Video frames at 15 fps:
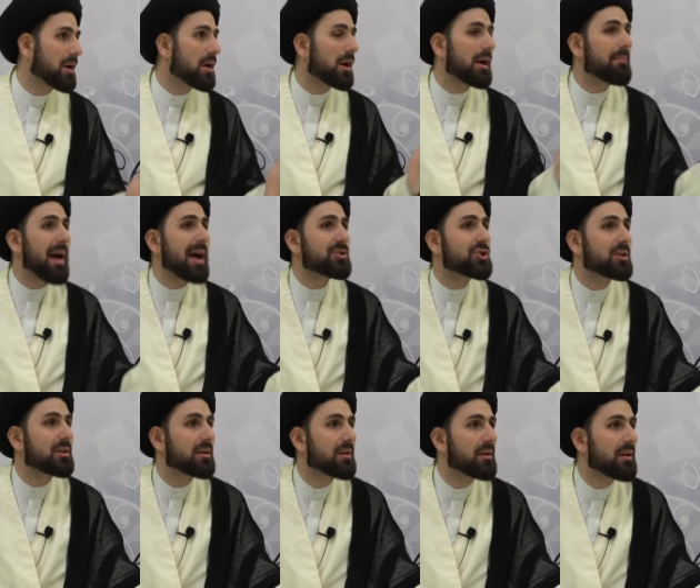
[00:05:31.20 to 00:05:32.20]
Imagine,
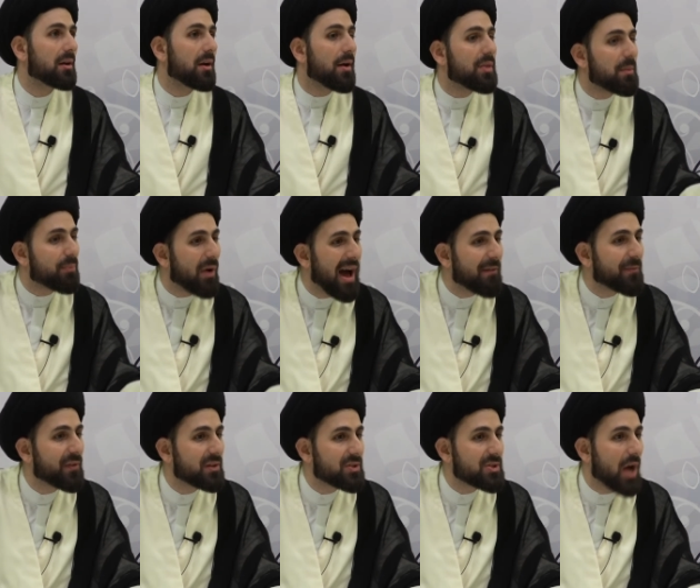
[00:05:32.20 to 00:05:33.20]
the
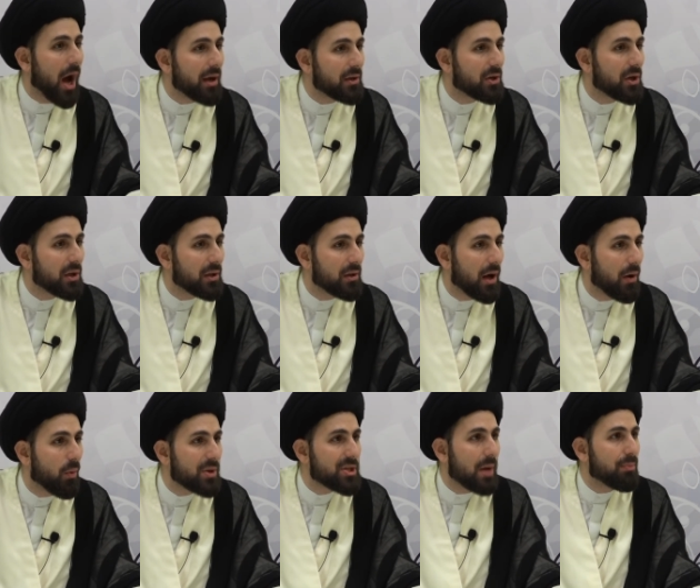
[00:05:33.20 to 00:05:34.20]
Prophet's uncle
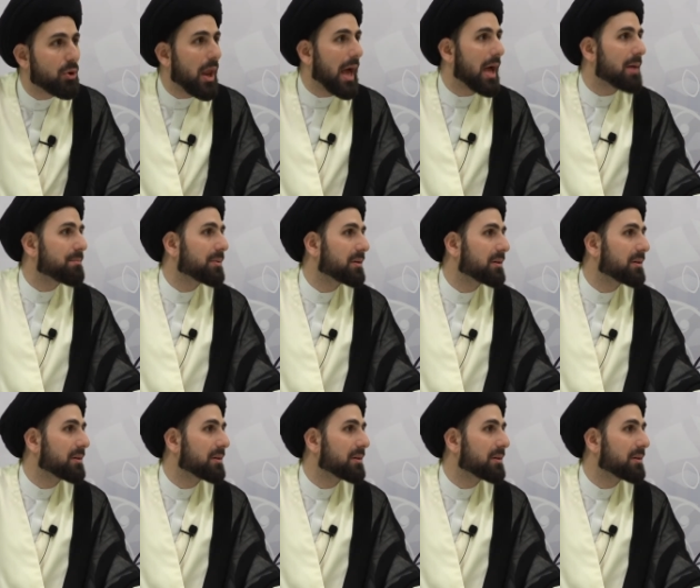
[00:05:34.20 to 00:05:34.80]
was Abu Lahab.